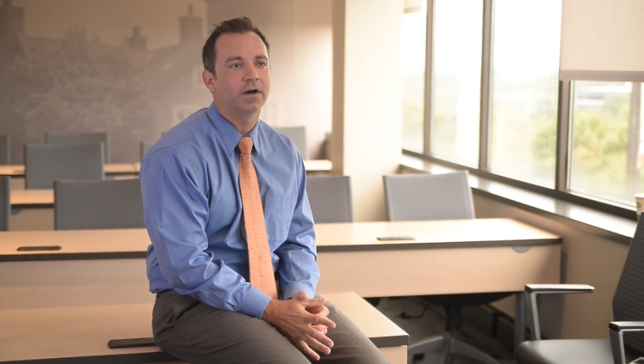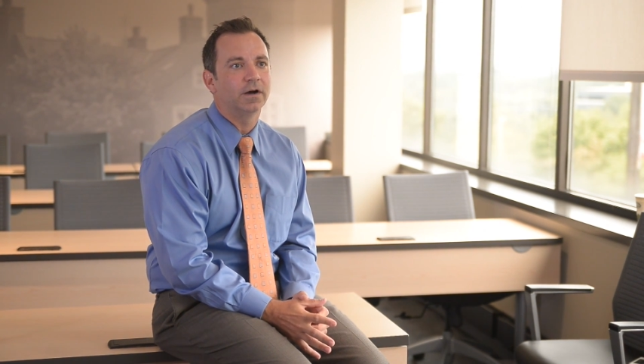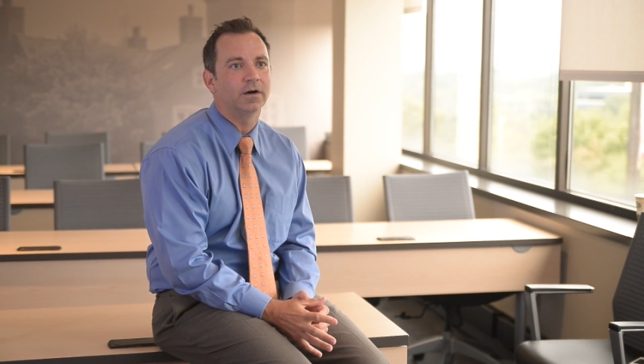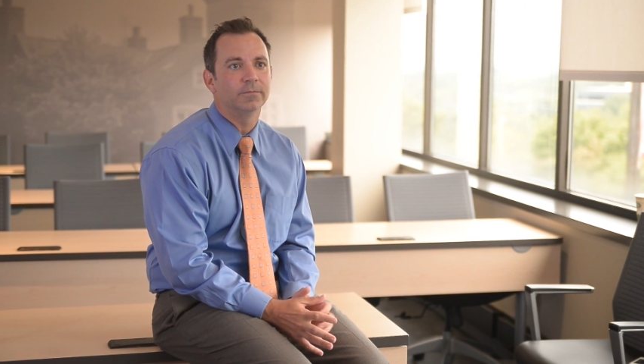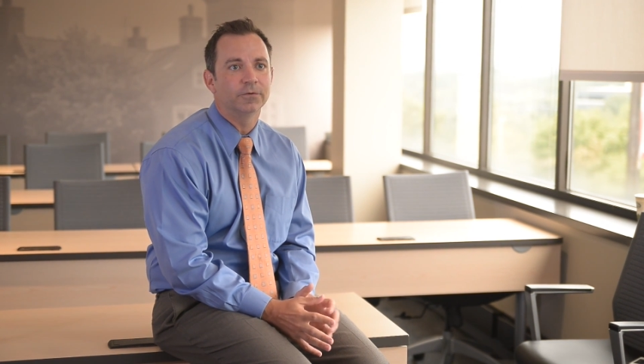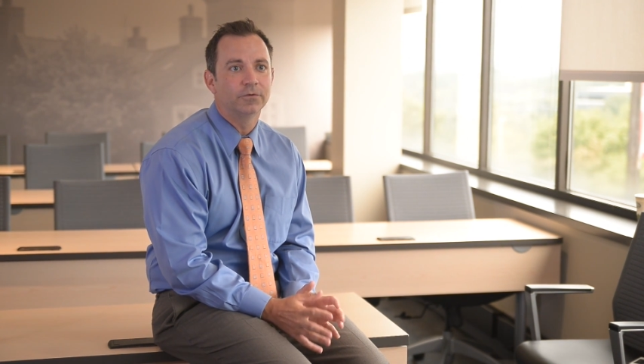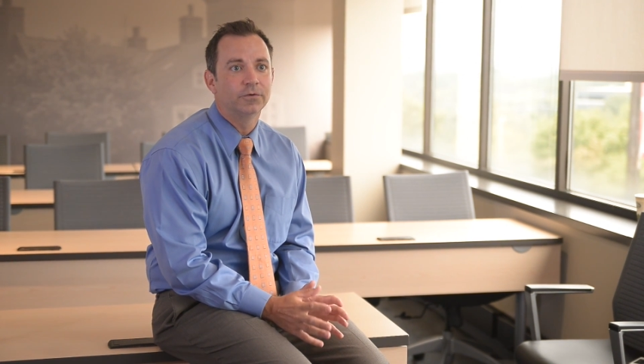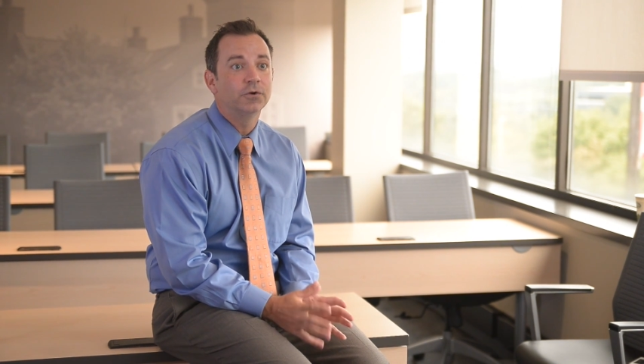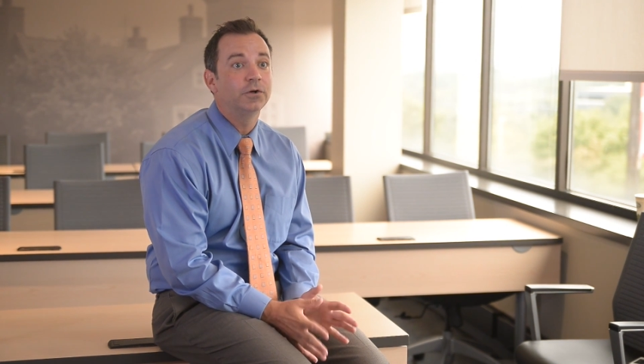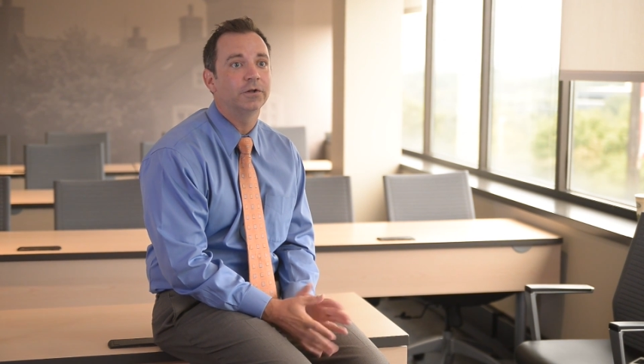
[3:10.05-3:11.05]
um,
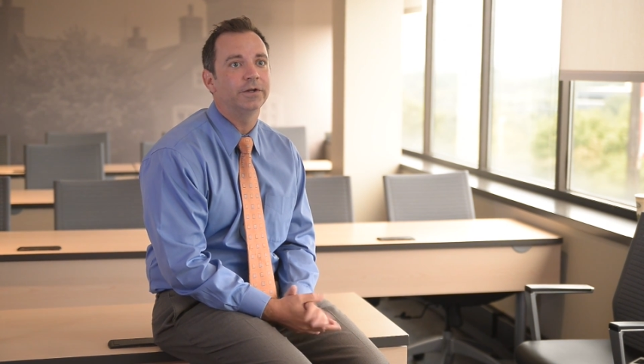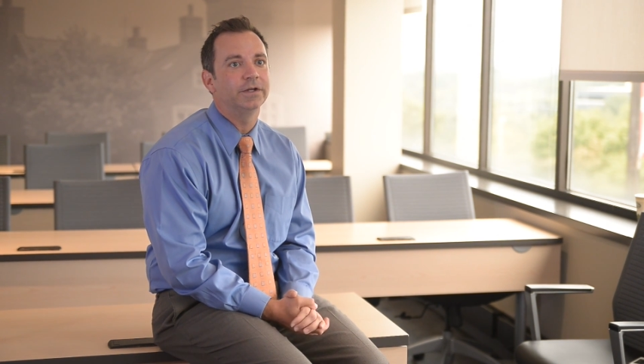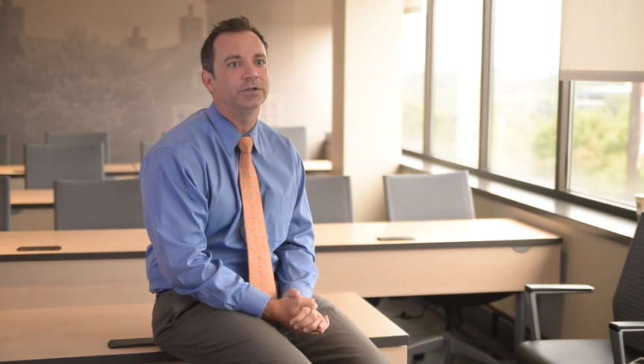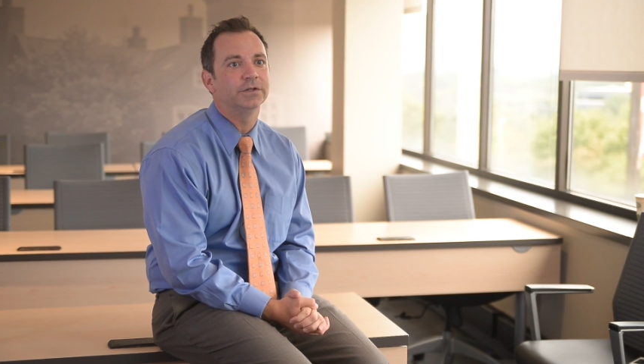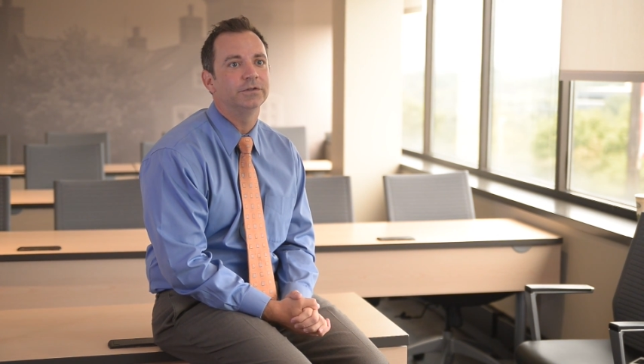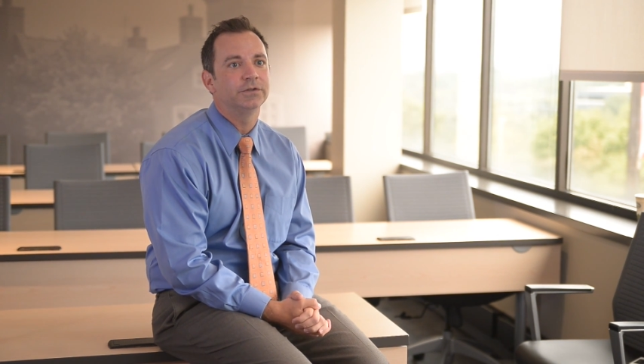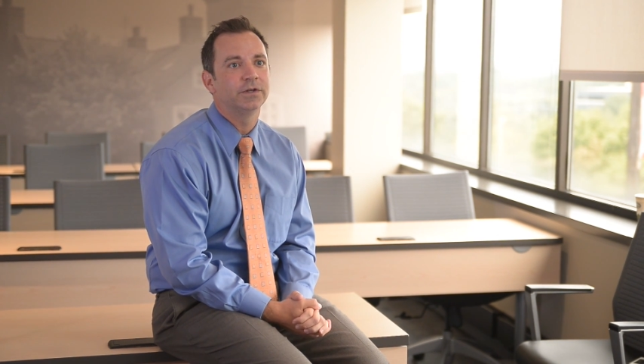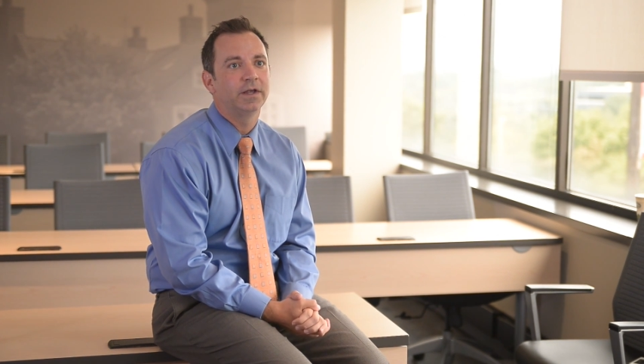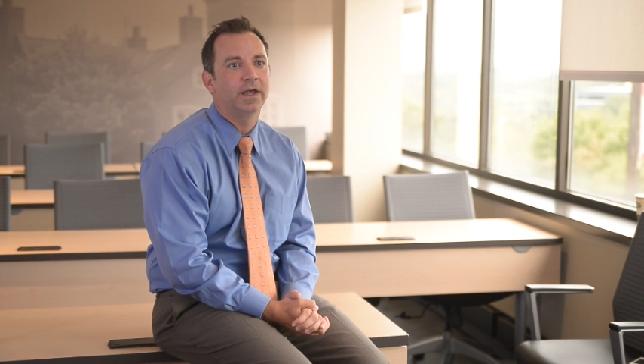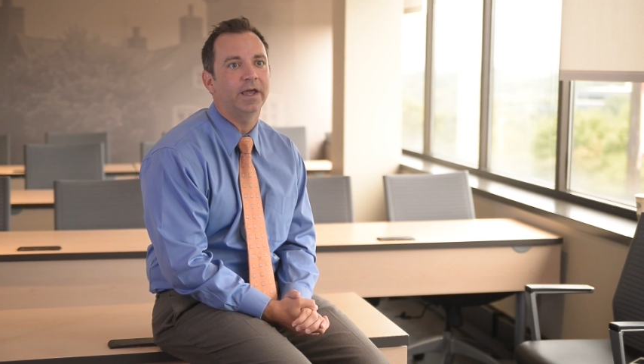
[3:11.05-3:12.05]
good
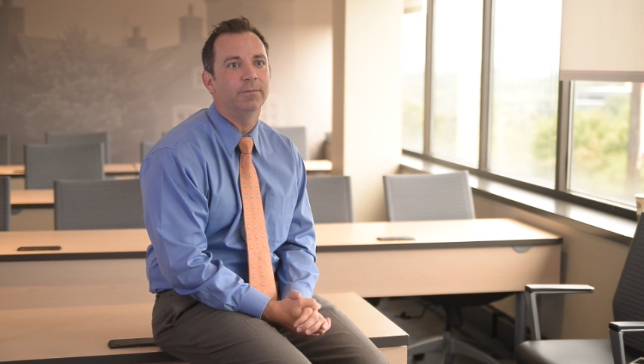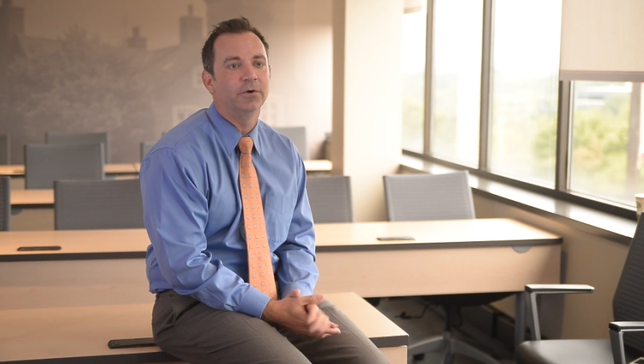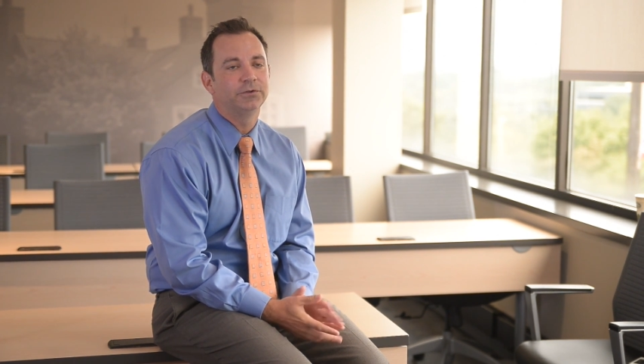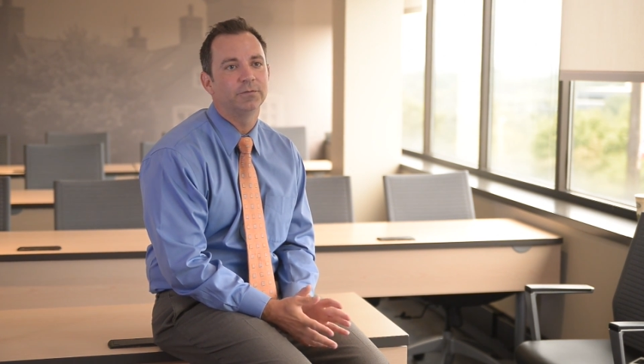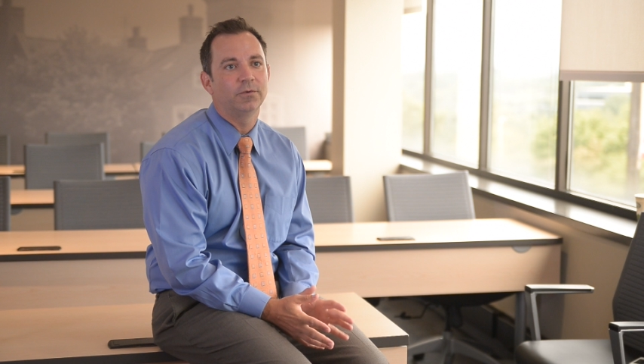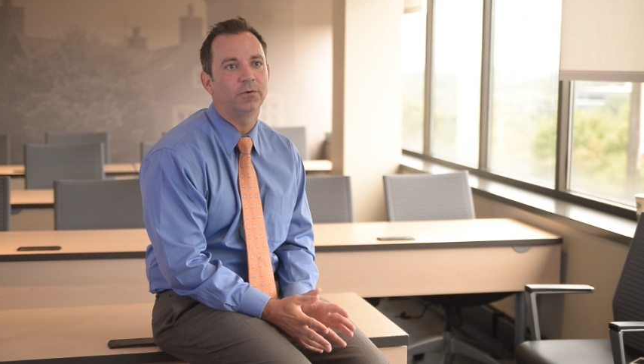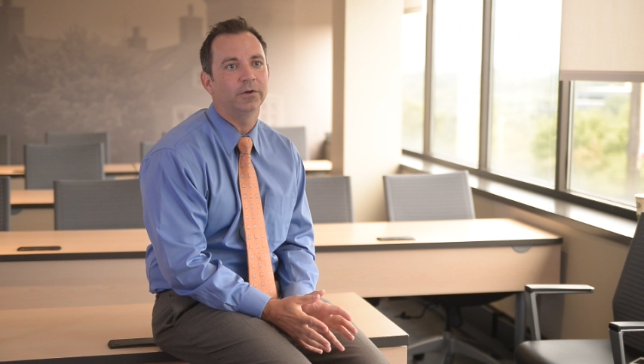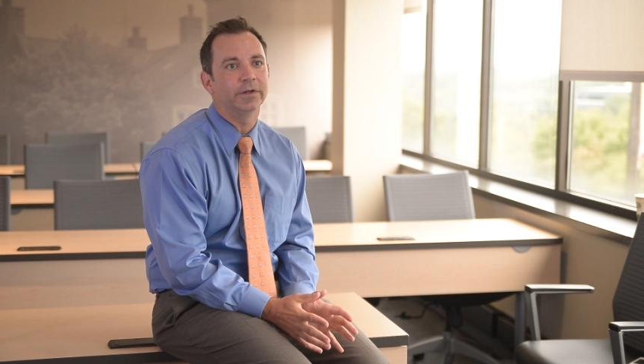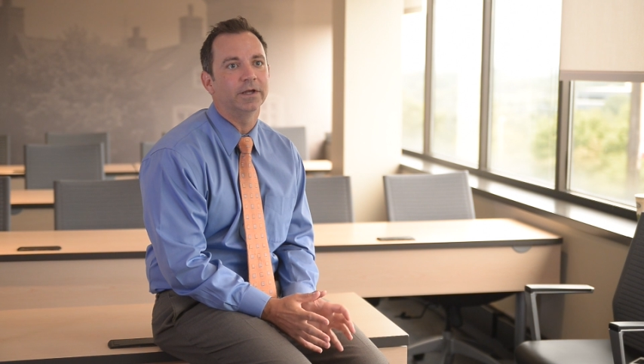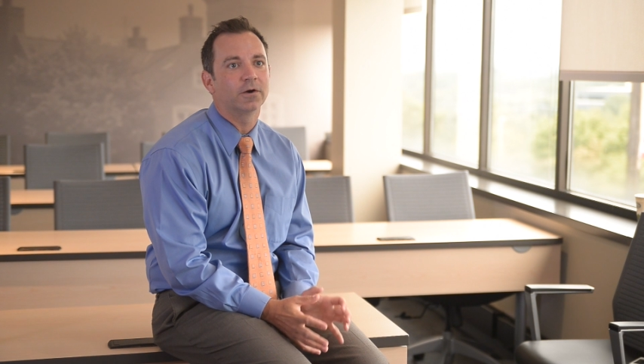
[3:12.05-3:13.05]
clinicians, and most importantly,